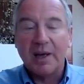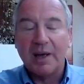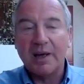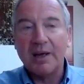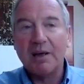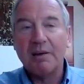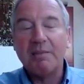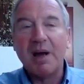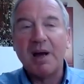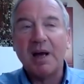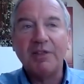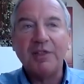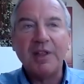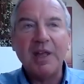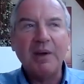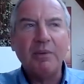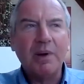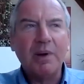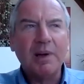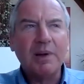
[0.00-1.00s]
I
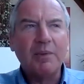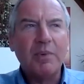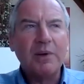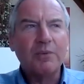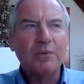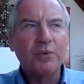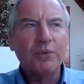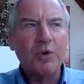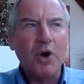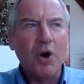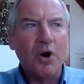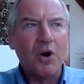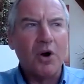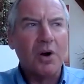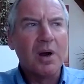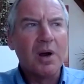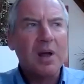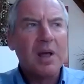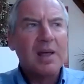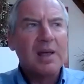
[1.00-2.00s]
think where it went
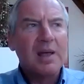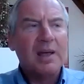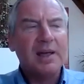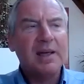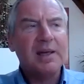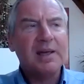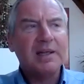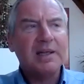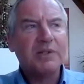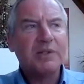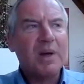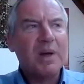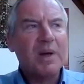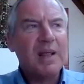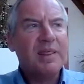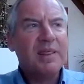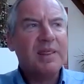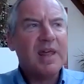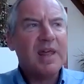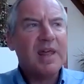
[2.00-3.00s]
wrong is
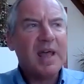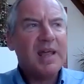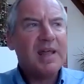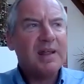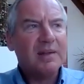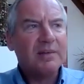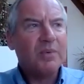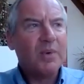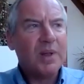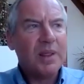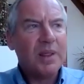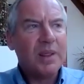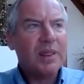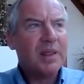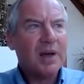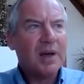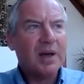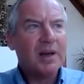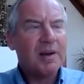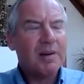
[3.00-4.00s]
when
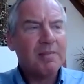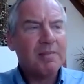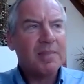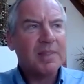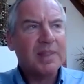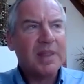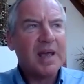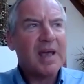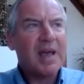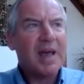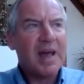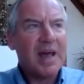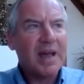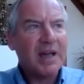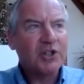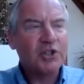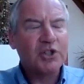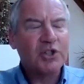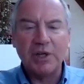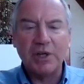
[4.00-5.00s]
they
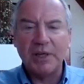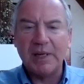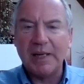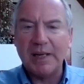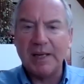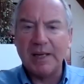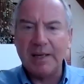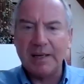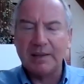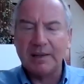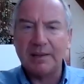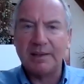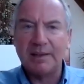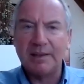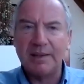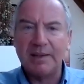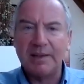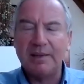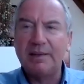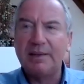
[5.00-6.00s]
actually
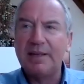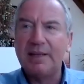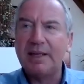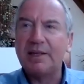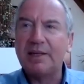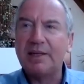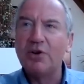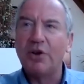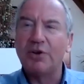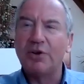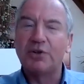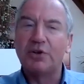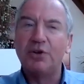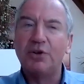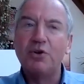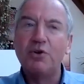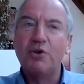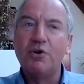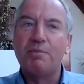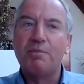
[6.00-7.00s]
did not
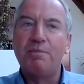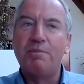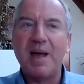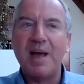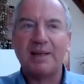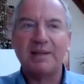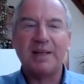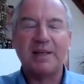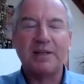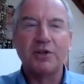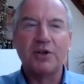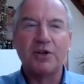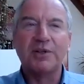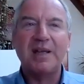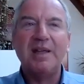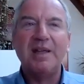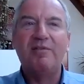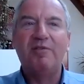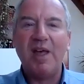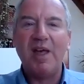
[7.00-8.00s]
look back, did not
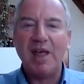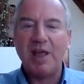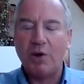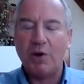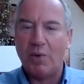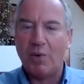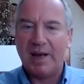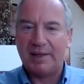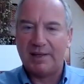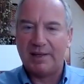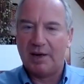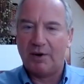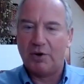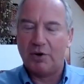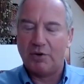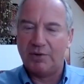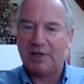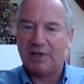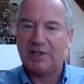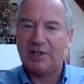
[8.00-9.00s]
evaluate their
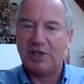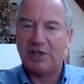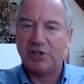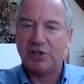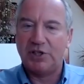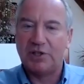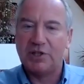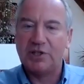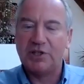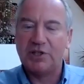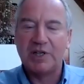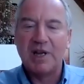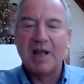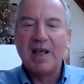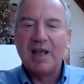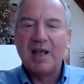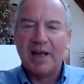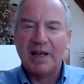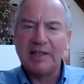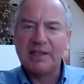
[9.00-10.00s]
own decisions
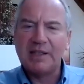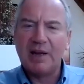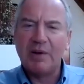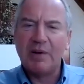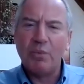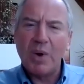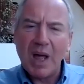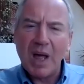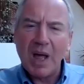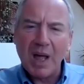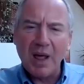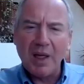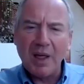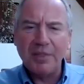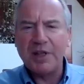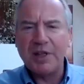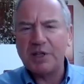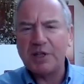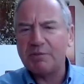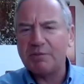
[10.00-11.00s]
and say, well,
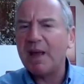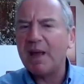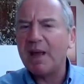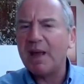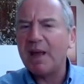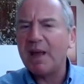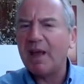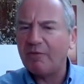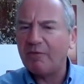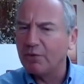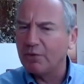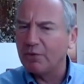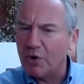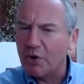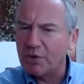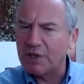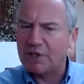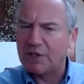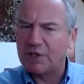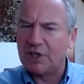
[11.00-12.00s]
this may have been a
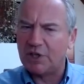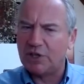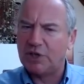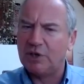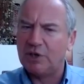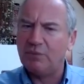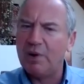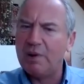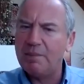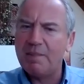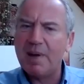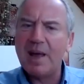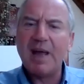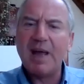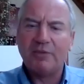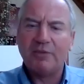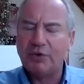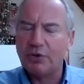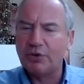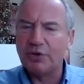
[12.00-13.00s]
wrong decision. We
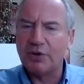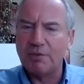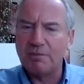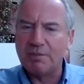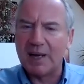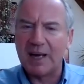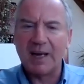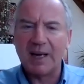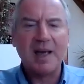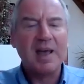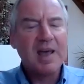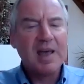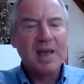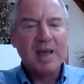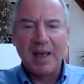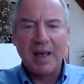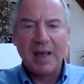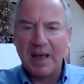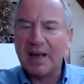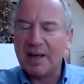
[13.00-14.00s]
may have to turn back
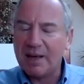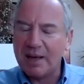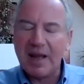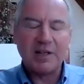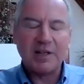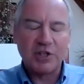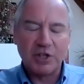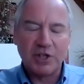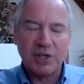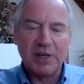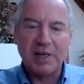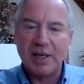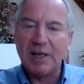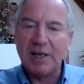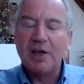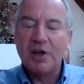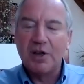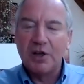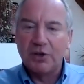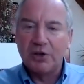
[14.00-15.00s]
and
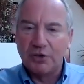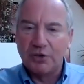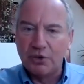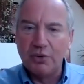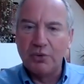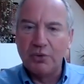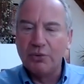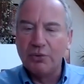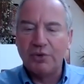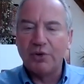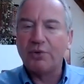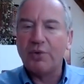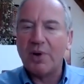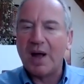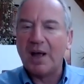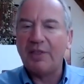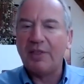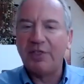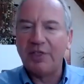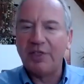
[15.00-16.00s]
actually do the
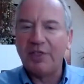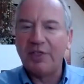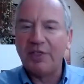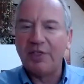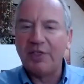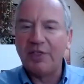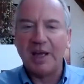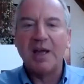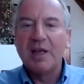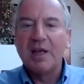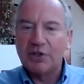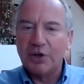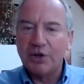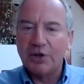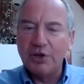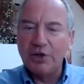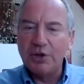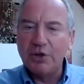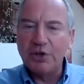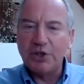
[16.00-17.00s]
right thing.
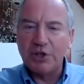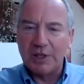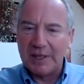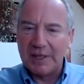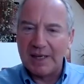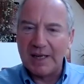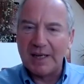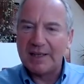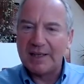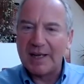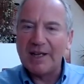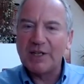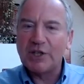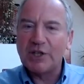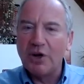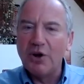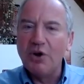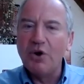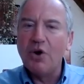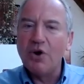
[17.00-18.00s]
So usually it
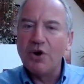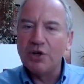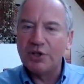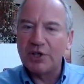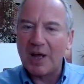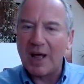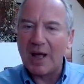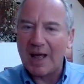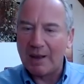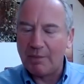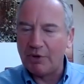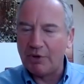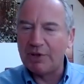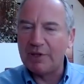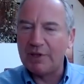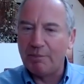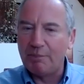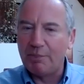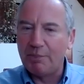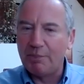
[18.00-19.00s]
takes a long time
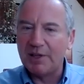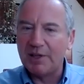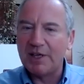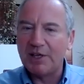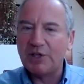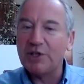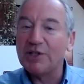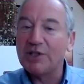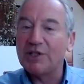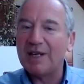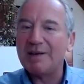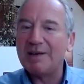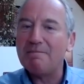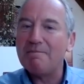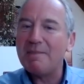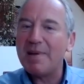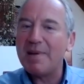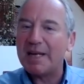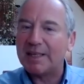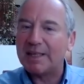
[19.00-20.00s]
until politicians
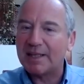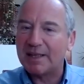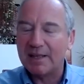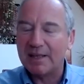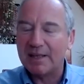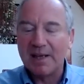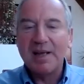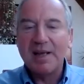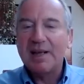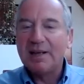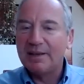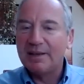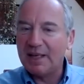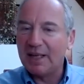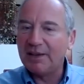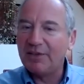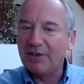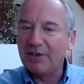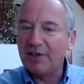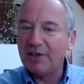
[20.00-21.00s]
admit
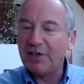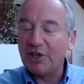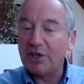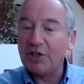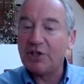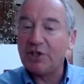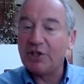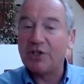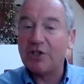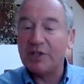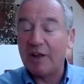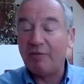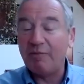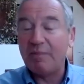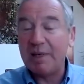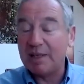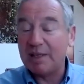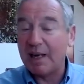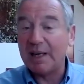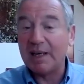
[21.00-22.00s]
that the decisions they've
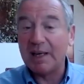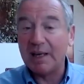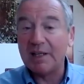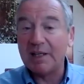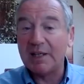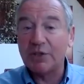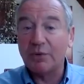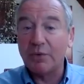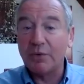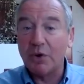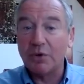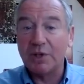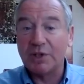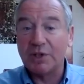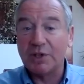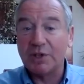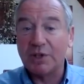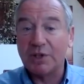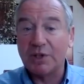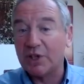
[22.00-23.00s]
been taking is the wrong
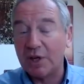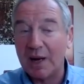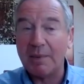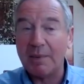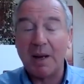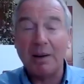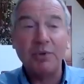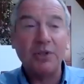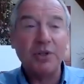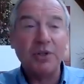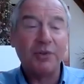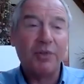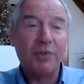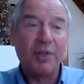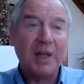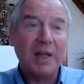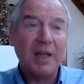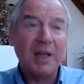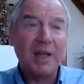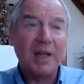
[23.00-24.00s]
decision. I'm
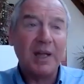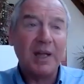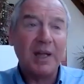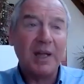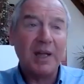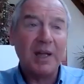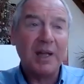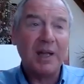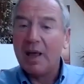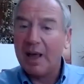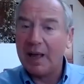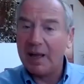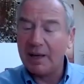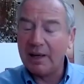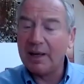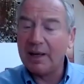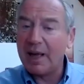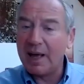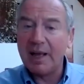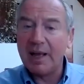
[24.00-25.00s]
just thinking,
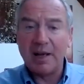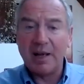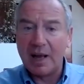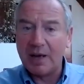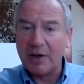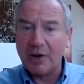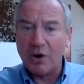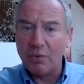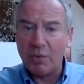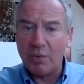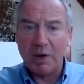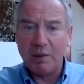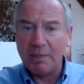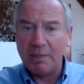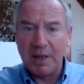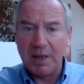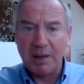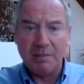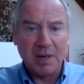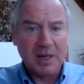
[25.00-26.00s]
and again, I
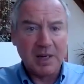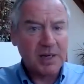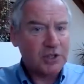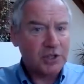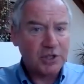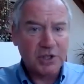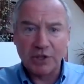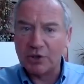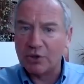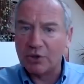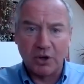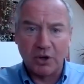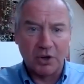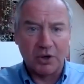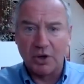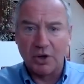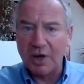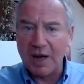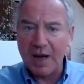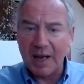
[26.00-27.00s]
don't want to be malicious
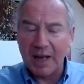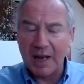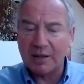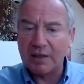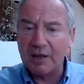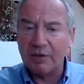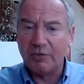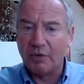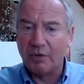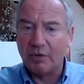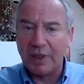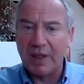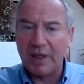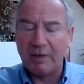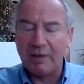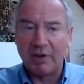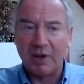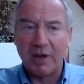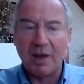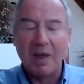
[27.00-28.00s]
or negative or
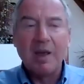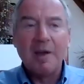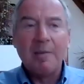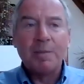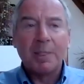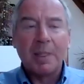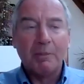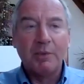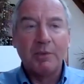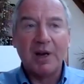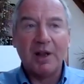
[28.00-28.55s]
whatever,